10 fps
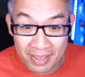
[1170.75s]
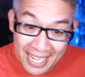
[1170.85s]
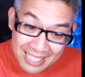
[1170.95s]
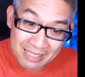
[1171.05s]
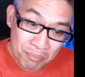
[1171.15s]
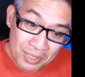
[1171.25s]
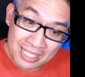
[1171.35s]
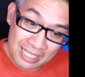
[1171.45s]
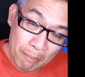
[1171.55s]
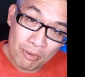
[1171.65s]
but that's
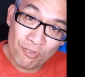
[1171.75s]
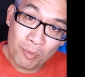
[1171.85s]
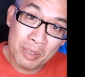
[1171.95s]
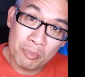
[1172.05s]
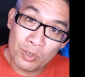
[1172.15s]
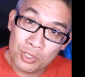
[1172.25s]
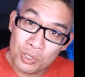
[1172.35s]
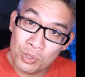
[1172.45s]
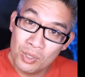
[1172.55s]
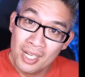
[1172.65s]
pretty simple for people
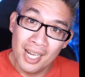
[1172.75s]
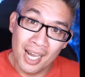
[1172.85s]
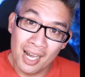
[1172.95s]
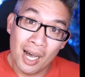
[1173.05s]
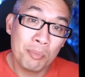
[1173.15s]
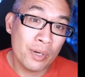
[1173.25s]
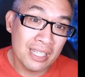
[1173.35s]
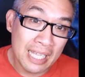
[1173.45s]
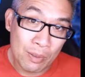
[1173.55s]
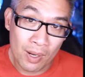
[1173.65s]
to
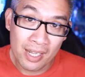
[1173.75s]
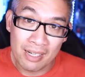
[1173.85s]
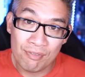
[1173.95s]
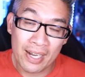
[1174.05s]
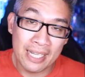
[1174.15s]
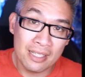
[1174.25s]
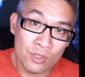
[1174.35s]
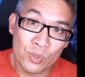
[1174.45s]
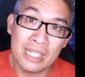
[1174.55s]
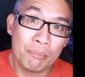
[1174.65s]
upgrade later on and find
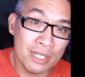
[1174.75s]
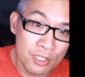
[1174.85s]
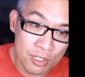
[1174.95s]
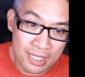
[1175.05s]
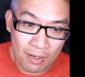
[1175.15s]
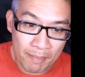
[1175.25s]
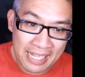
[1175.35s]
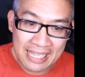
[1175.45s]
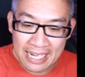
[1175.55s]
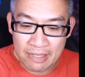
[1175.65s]
3D printers that'll
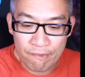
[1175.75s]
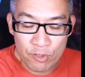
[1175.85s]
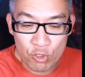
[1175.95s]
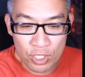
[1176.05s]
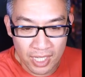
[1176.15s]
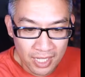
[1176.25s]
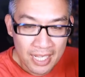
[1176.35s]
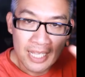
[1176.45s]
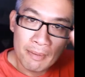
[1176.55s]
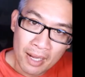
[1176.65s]
make that diffusion
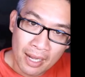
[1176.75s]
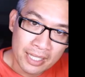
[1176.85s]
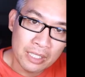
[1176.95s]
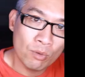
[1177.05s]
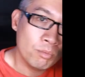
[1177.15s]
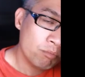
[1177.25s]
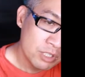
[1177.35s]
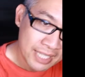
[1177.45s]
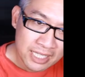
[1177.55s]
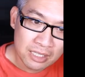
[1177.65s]

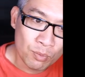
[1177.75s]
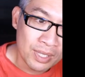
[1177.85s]
section